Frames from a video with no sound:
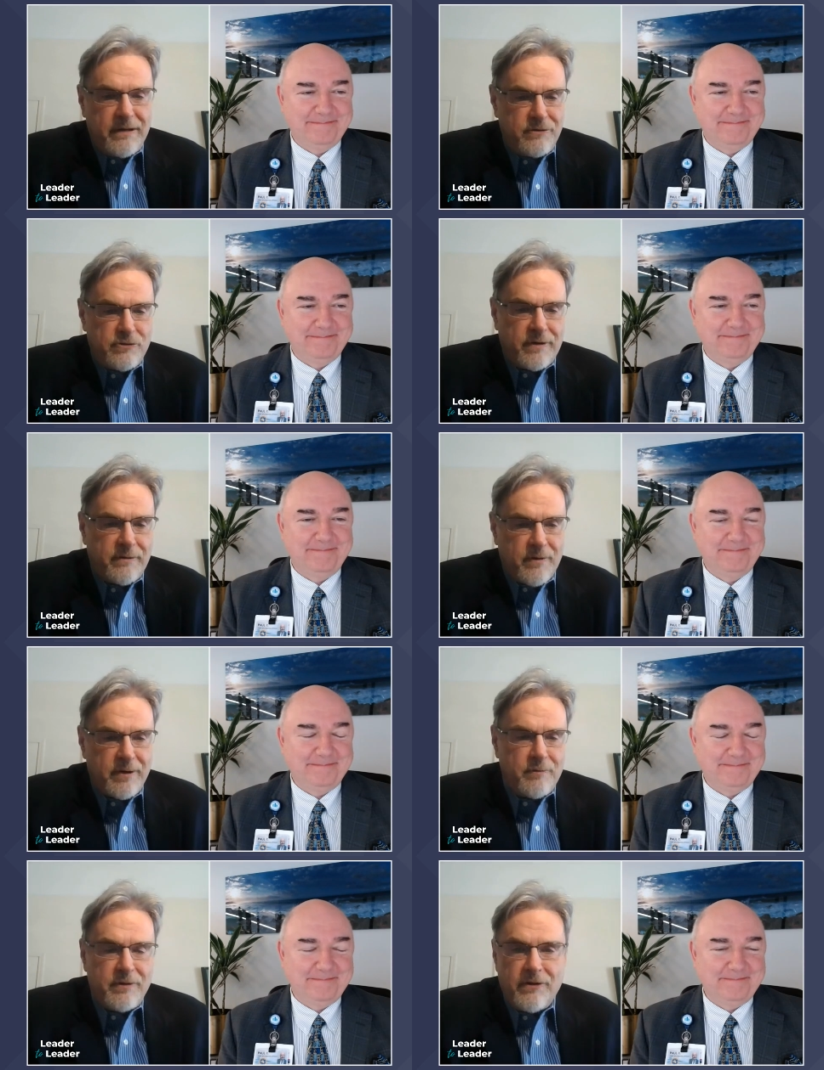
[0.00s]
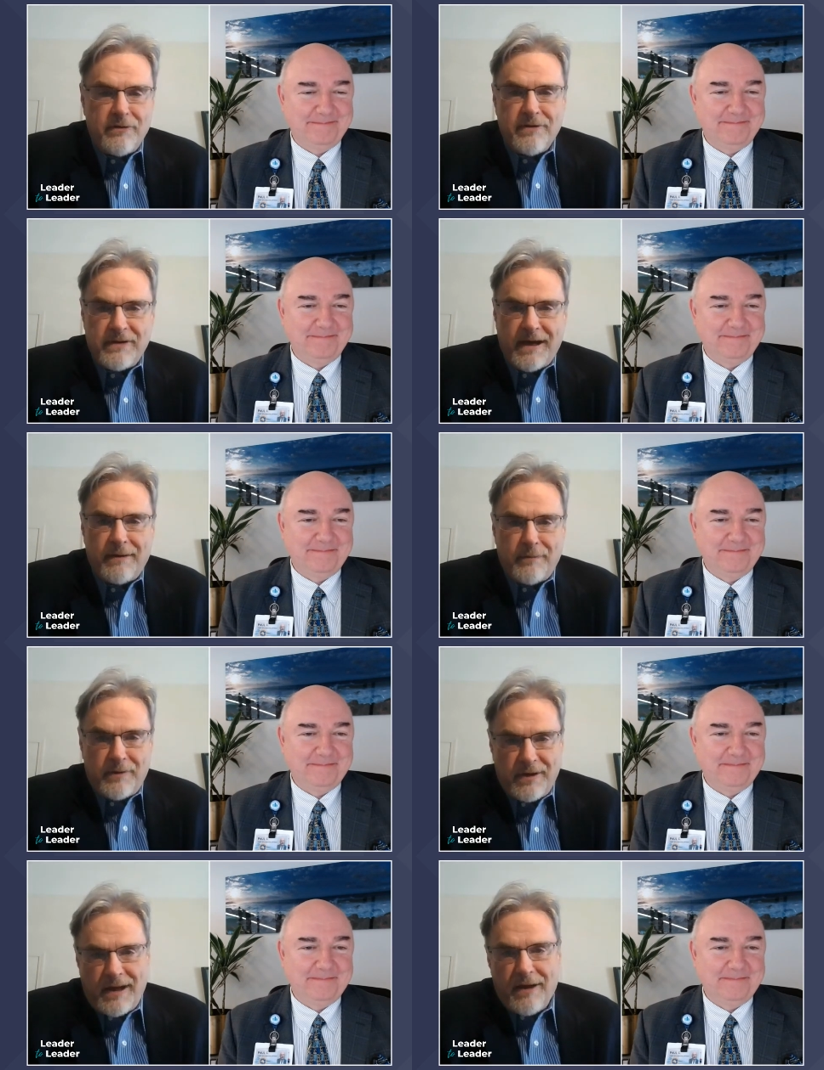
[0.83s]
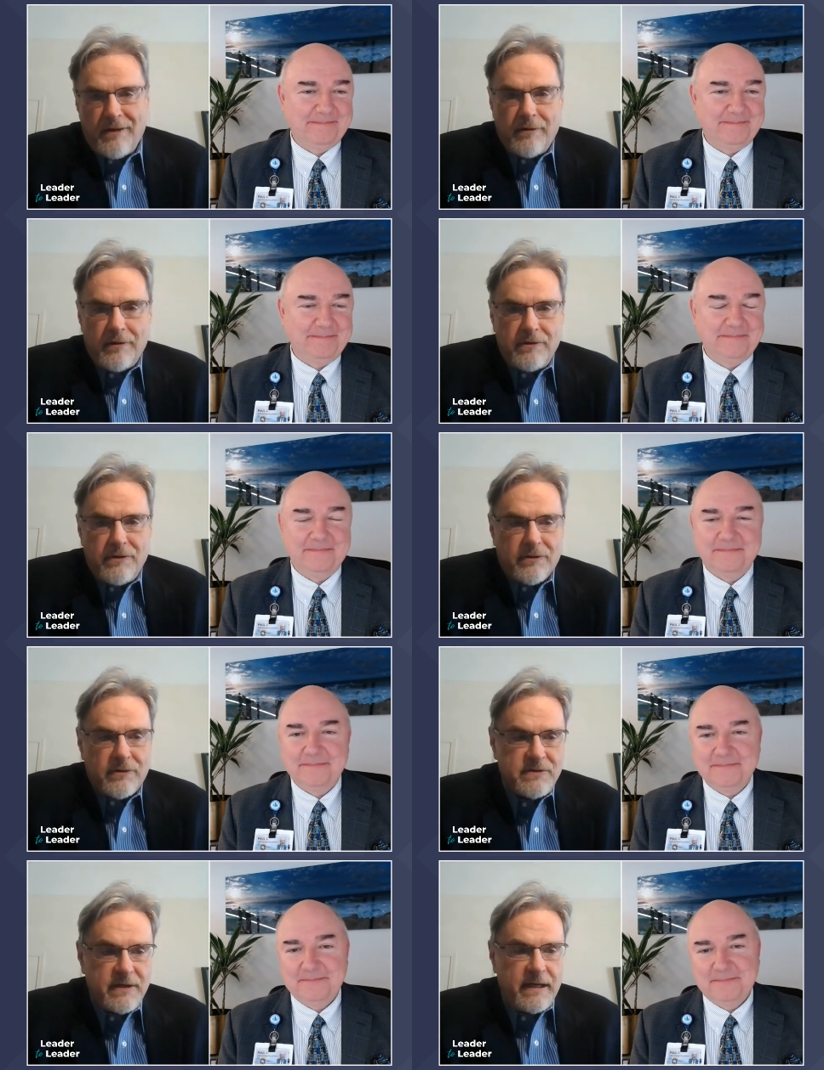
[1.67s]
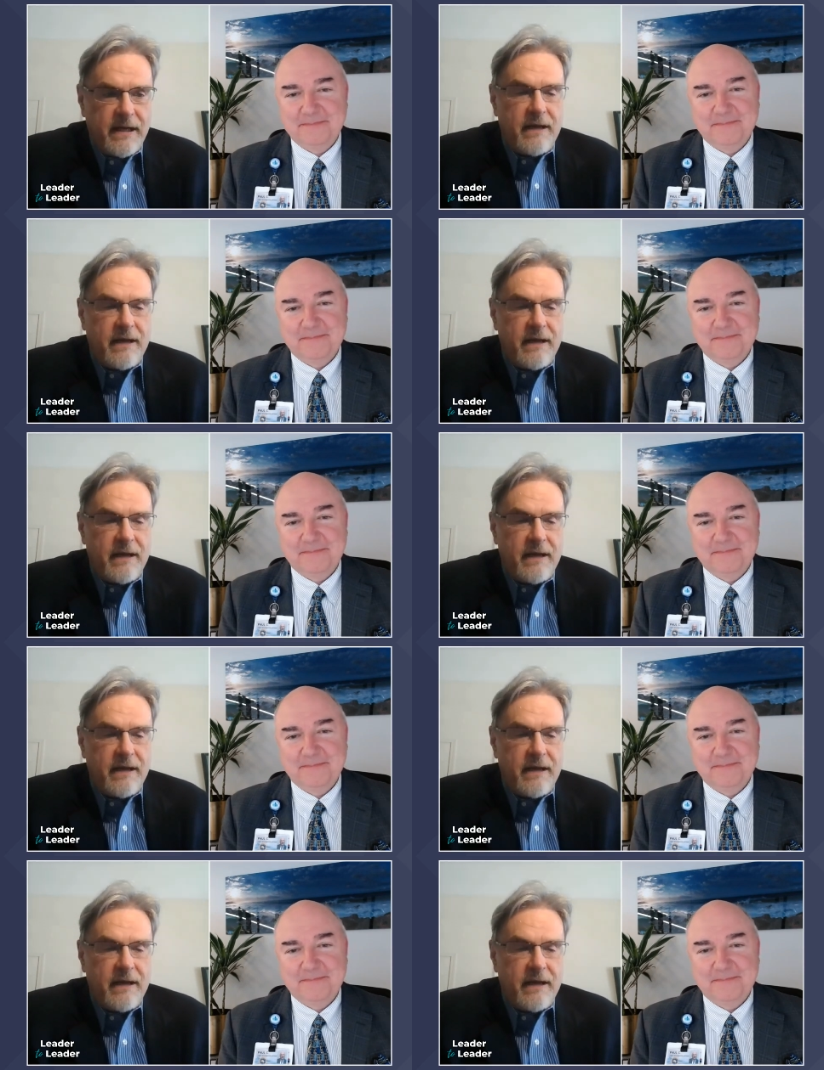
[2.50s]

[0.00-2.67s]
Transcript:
Speaker 1: enjoyed working with you the time together in New York City.